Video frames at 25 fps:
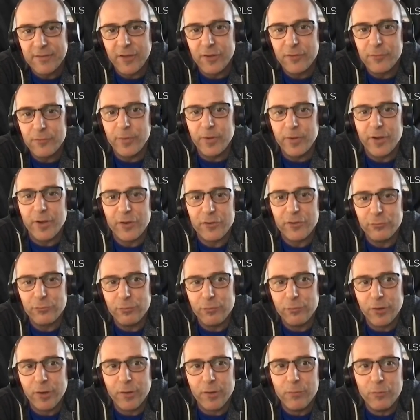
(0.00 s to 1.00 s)
That's not
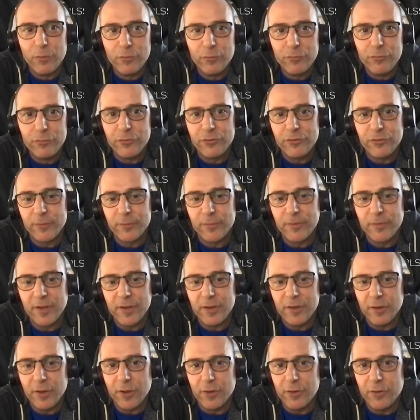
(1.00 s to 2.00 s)
because we want to move to
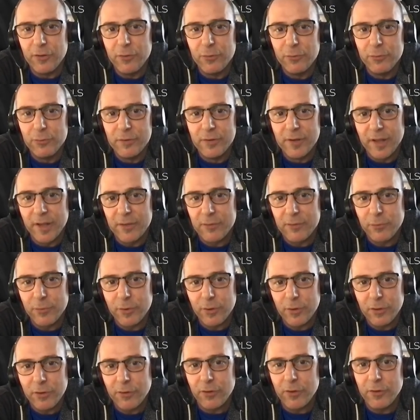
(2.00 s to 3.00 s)
something, a new
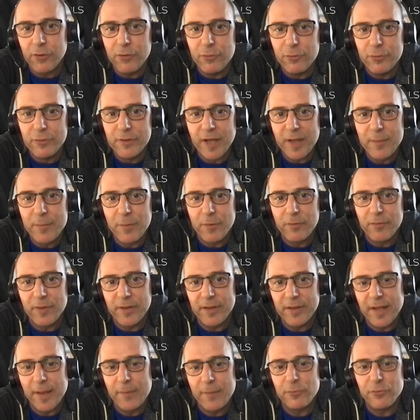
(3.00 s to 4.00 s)
network or a new type
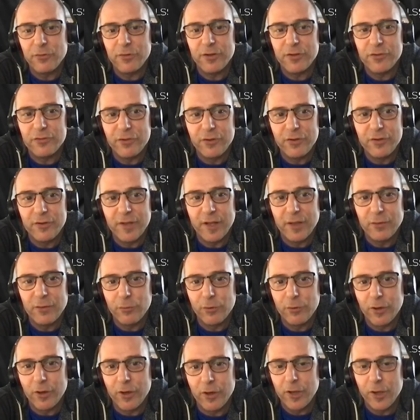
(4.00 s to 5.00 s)
of encapsulation
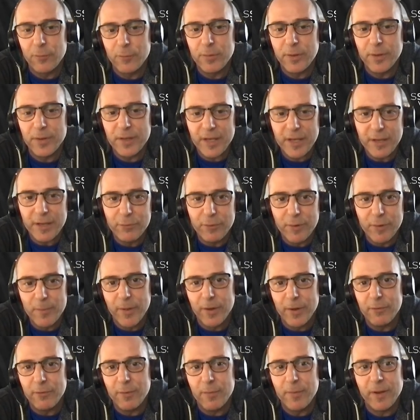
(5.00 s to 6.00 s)
that we're going to completely
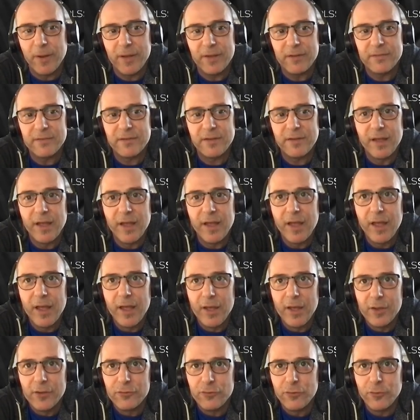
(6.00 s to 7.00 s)
rip and replace.
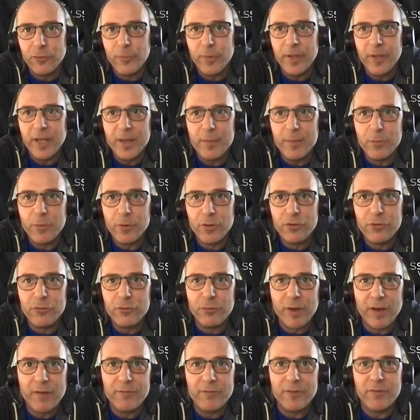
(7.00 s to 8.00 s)
So being able
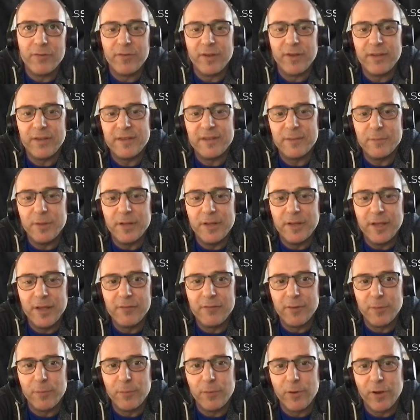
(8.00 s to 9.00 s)
to have the
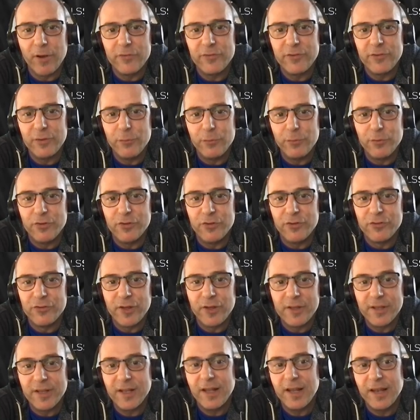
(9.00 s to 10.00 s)
flexibility of a proxy, which is
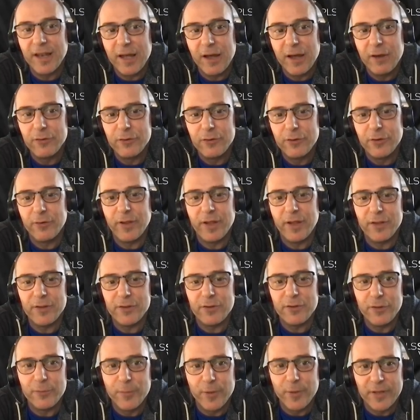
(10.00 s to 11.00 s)
not cloud
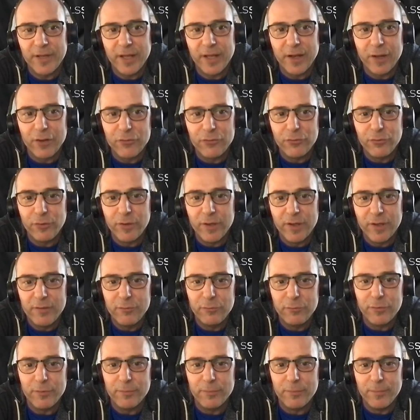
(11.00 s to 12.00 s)
oriented, but can also
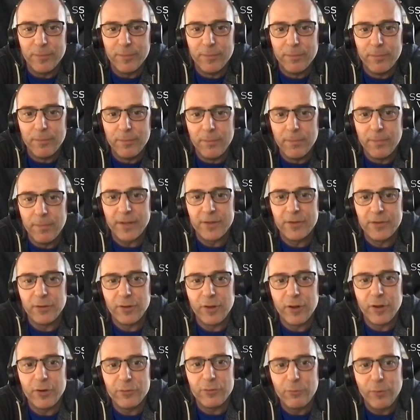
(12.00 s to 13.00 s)
live with
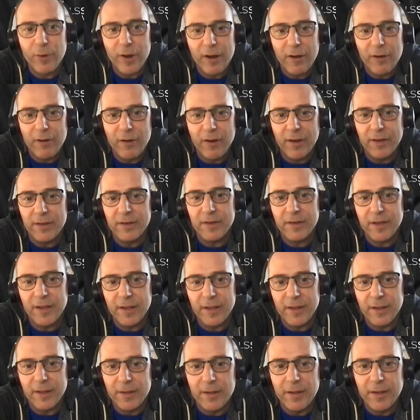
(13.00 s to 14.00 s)
metal hardware
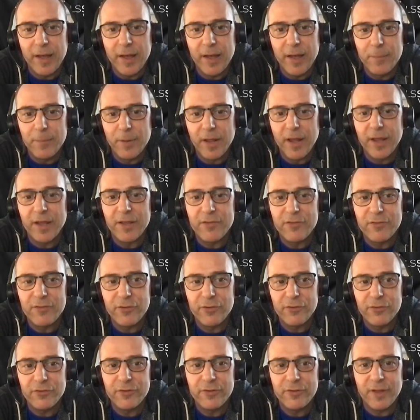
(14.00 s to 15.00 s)
and
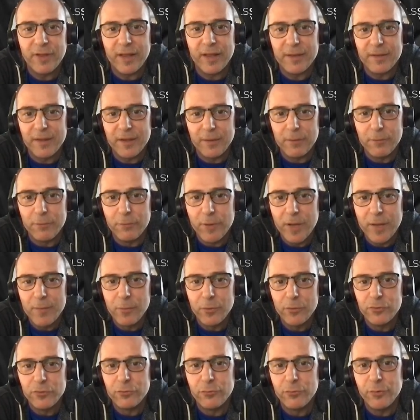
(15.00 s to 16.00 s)
appliances and
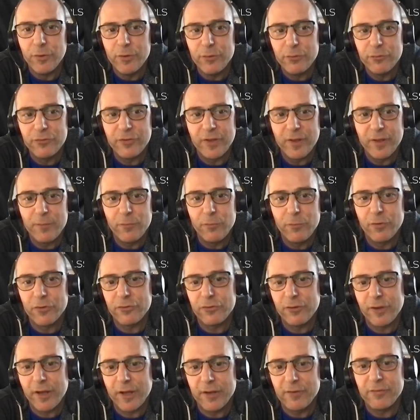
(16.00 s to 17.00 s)
be able to reuse them
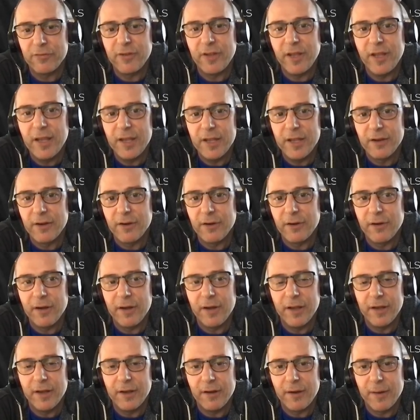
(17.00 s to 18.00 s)
was kind of key in
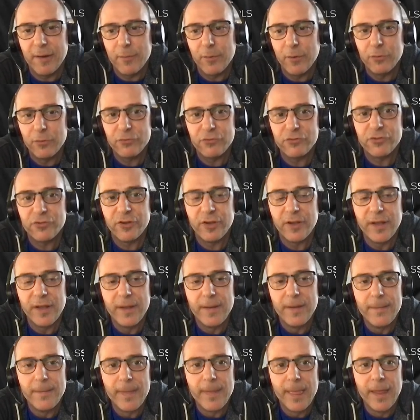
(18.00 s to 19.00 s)
our approach.
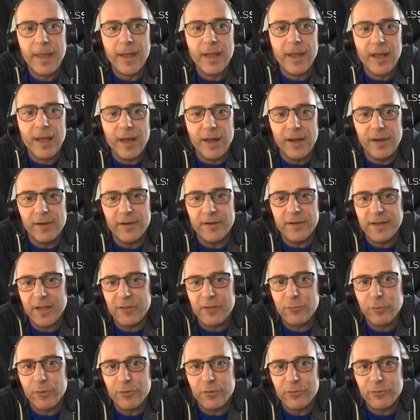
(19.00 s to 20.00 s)

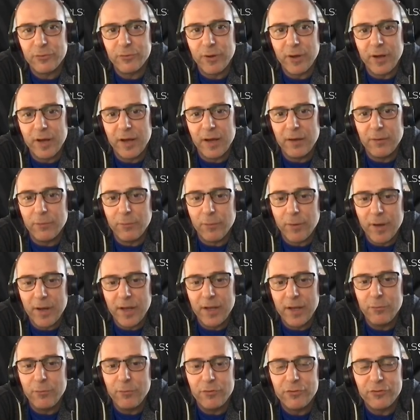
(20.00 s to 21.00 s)
That was
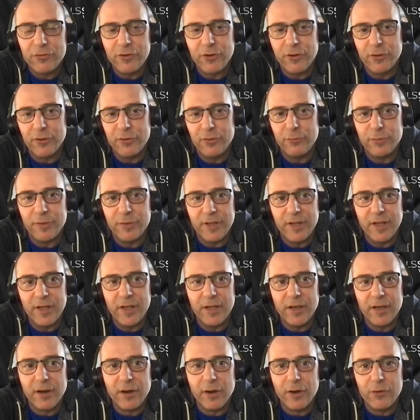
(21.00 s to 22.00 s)
why we started with
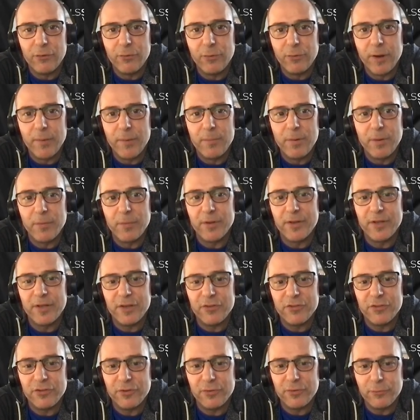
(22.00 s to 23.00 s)
the hardware
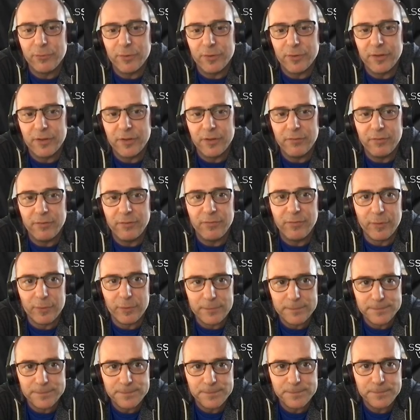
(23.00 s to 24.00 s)
implementation with
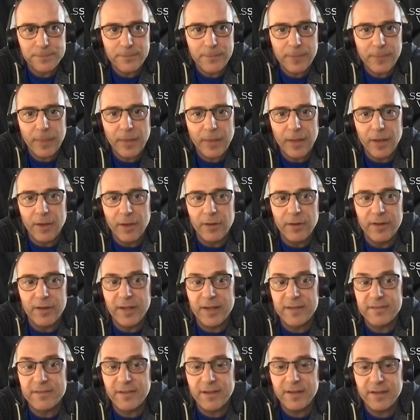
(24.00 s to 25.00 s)

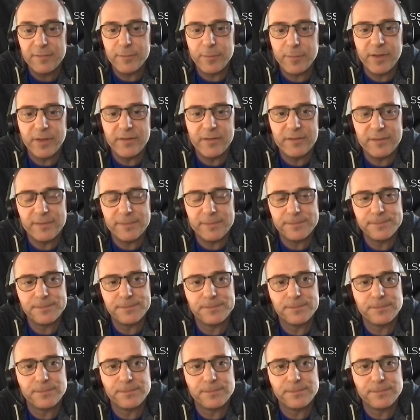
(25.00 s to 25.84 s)
NoviFlow. Next slide, please.